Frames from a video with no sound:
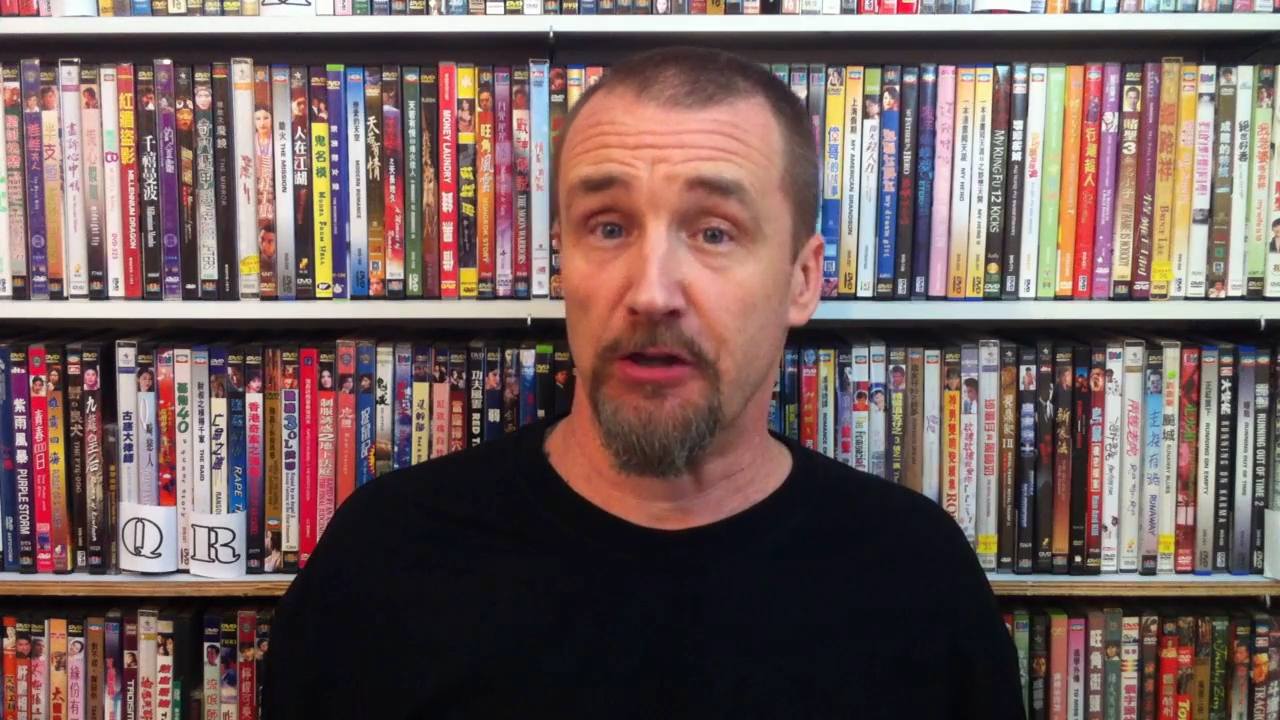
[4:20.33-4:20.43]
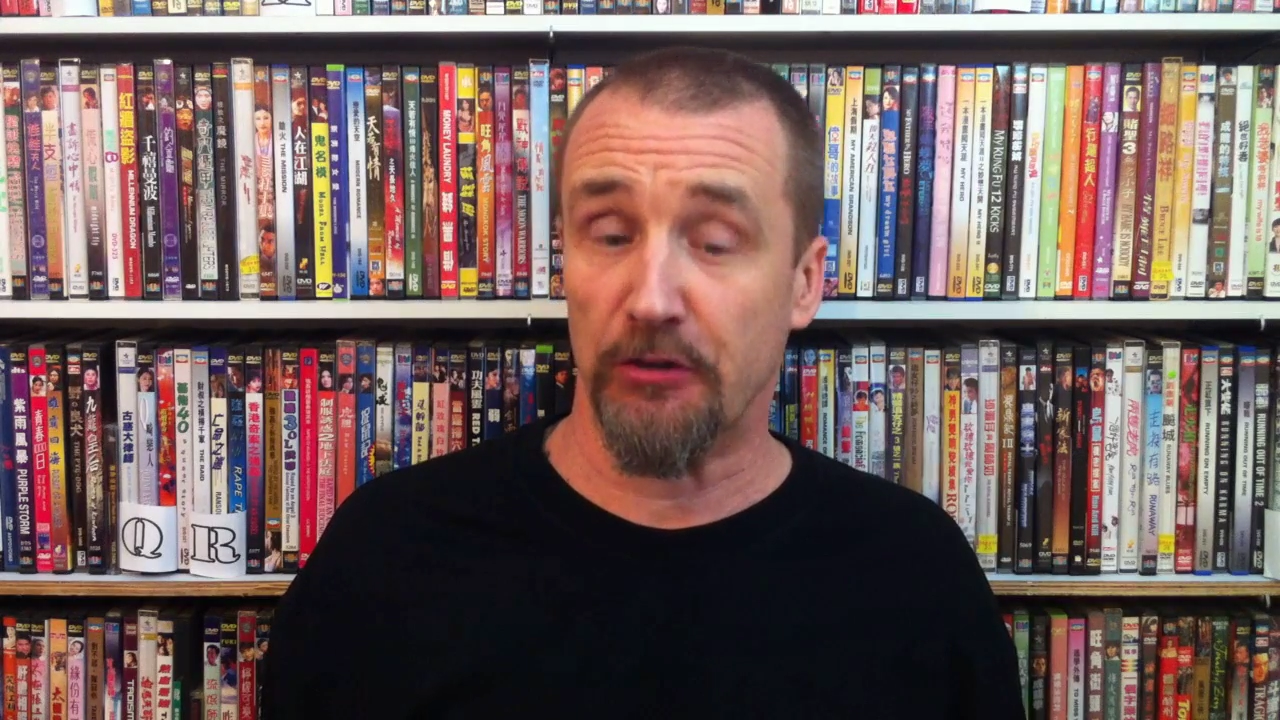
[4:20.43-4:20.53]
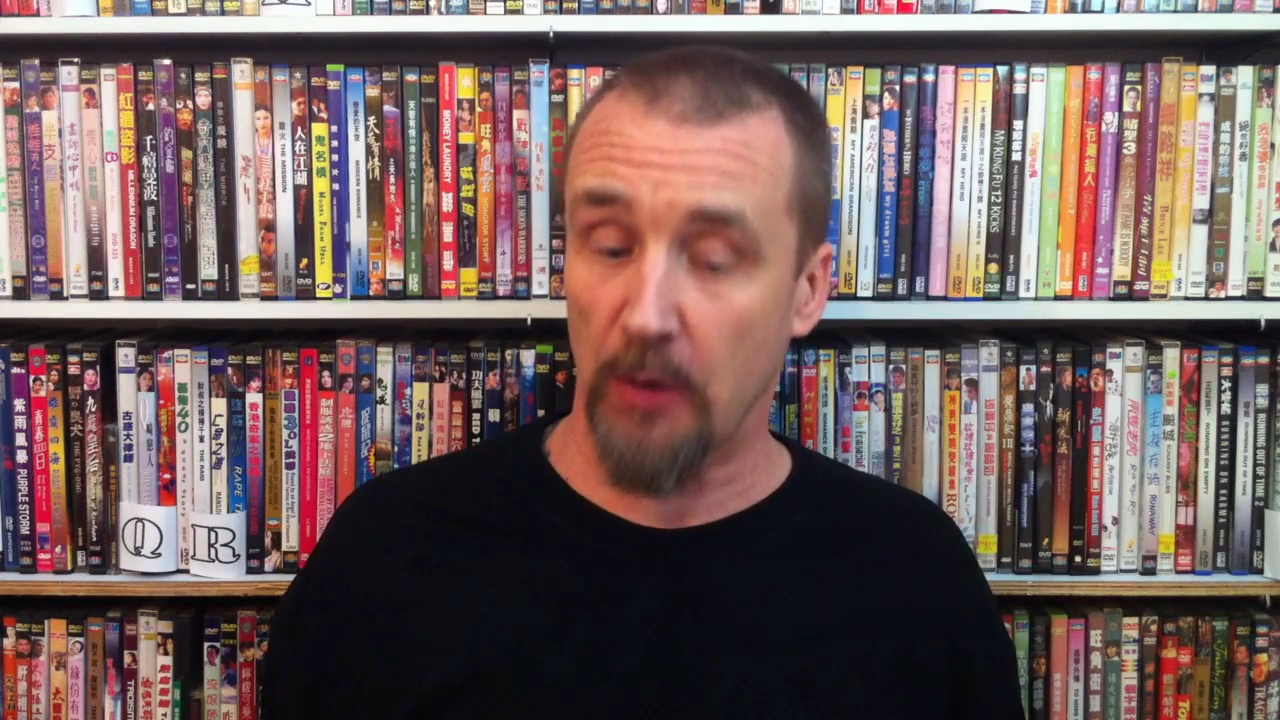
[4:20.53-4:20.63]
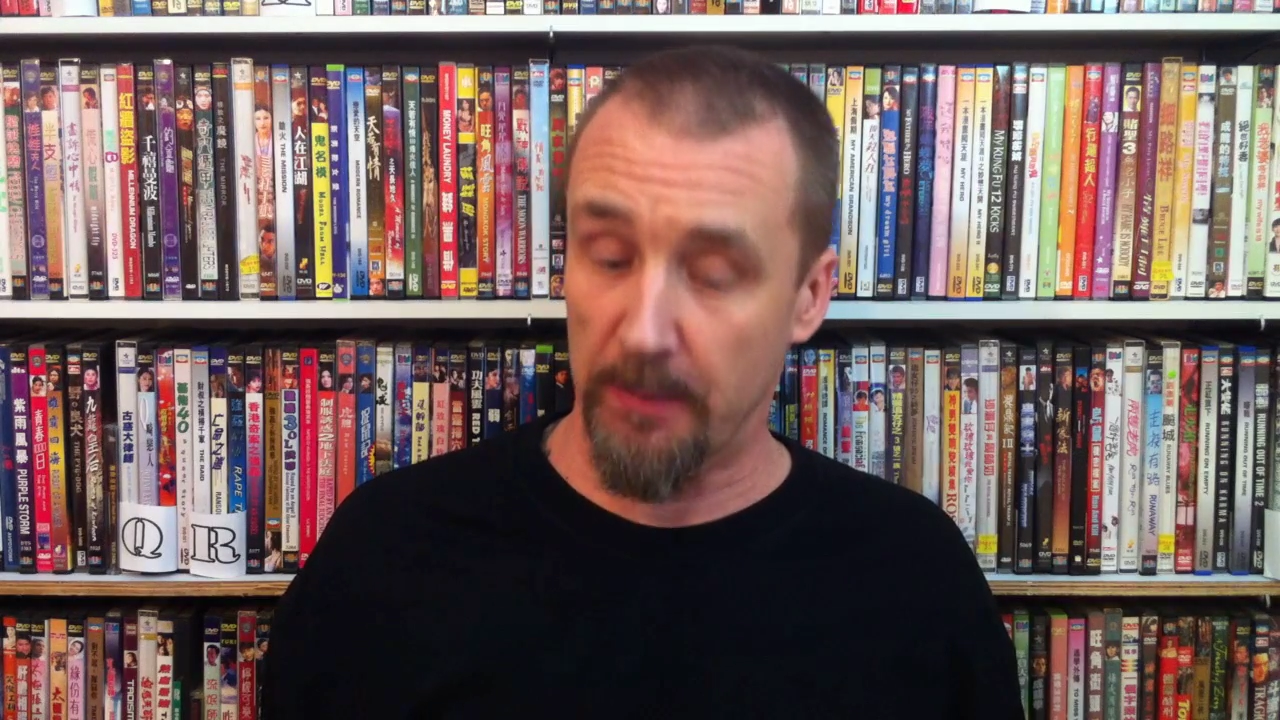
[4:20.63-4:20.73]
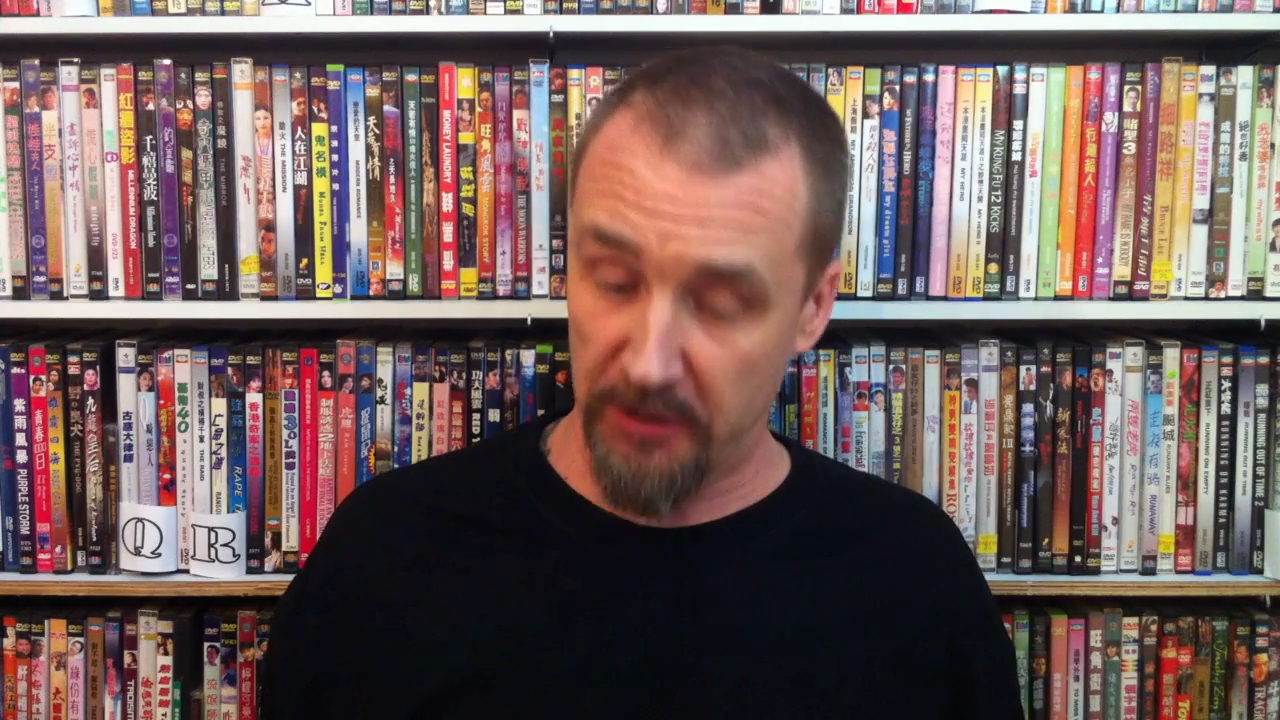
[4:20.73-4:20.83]

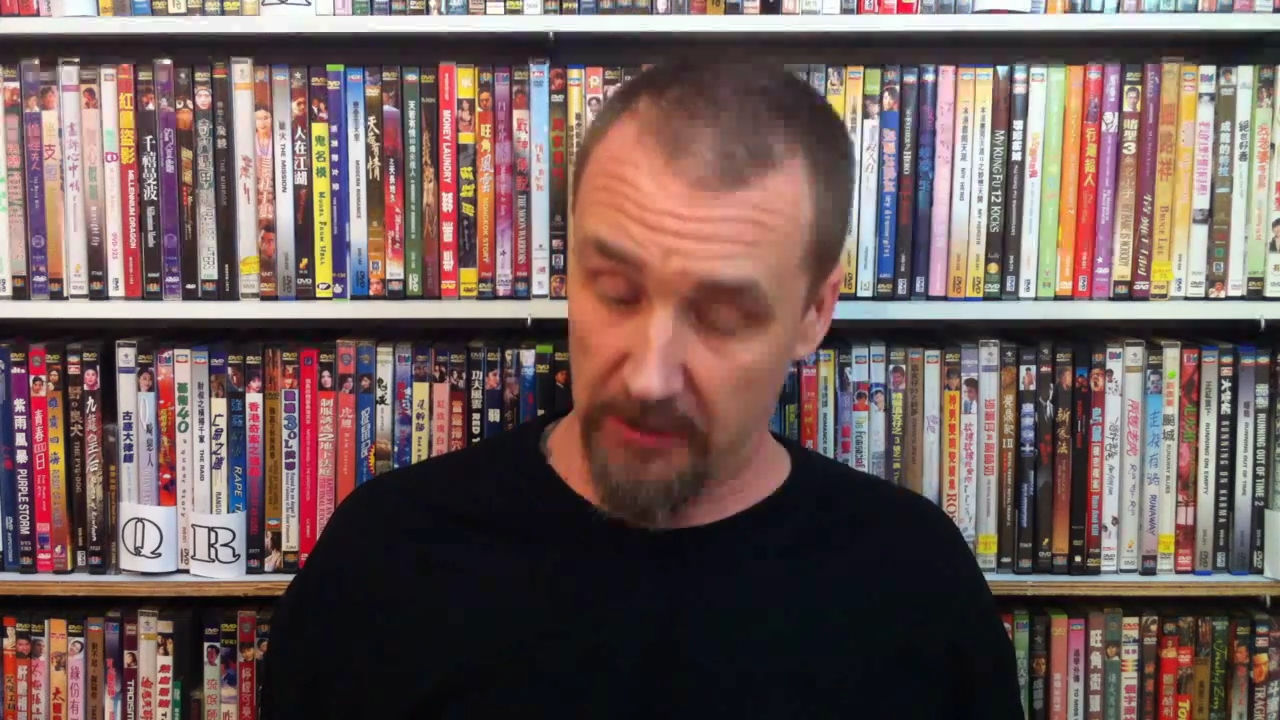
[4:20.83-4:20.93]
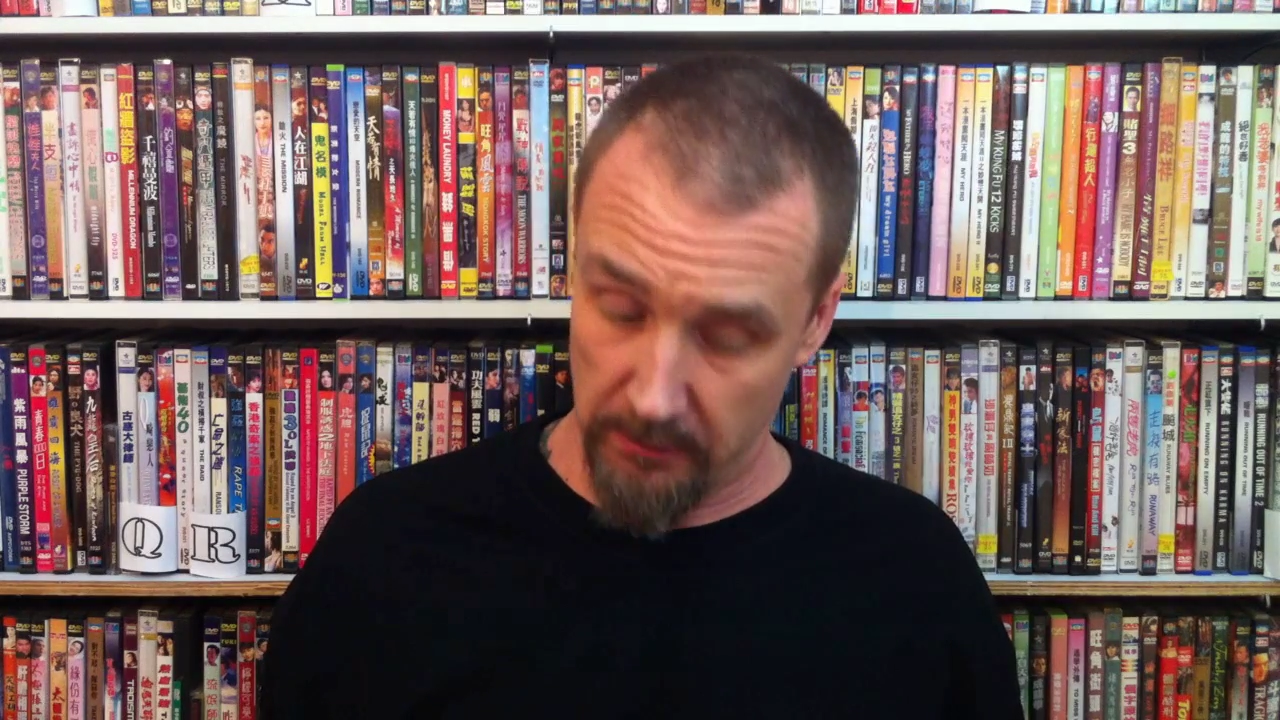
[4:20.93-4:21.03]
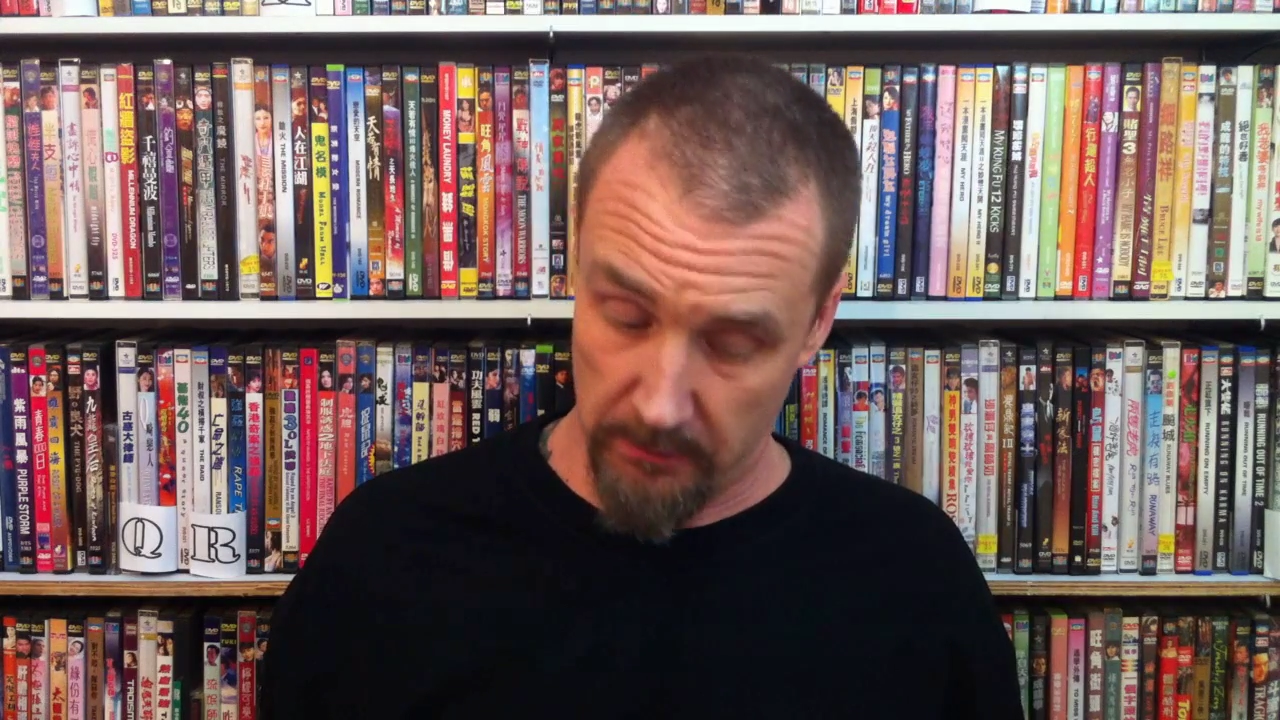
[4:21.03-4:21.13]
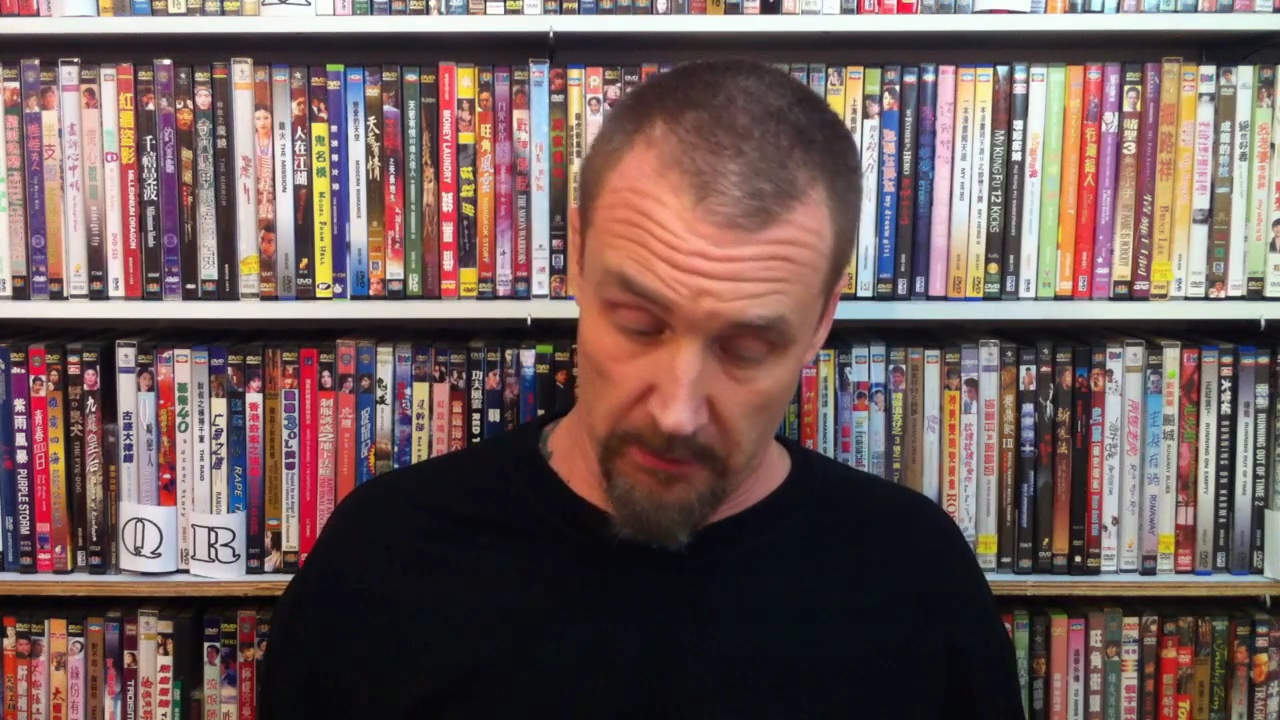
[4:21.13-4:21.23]
description,